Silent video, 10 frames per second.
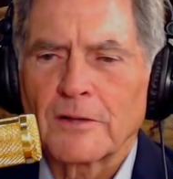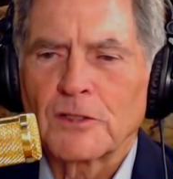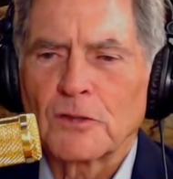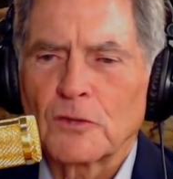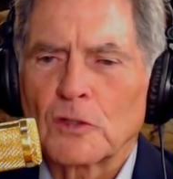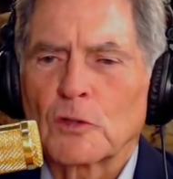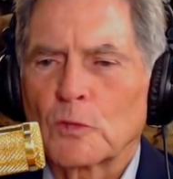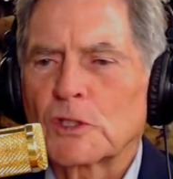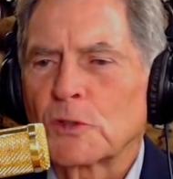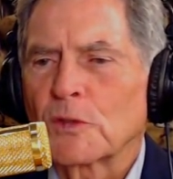Don't you
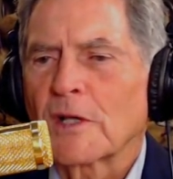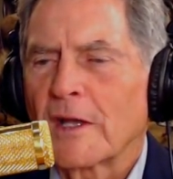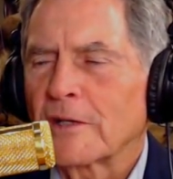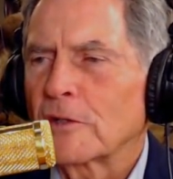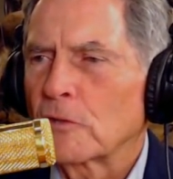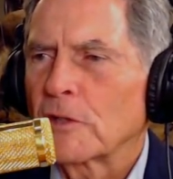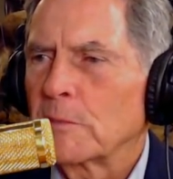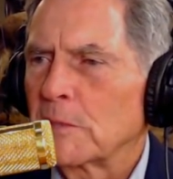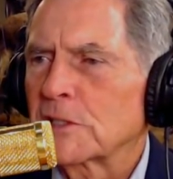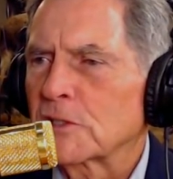wish you would have gotten a degree in
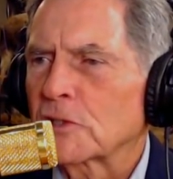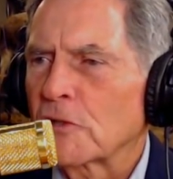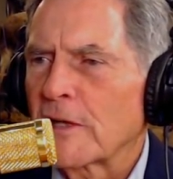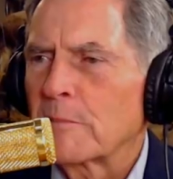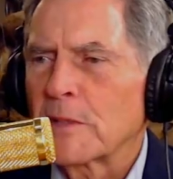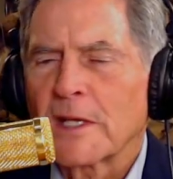business or an MBA?"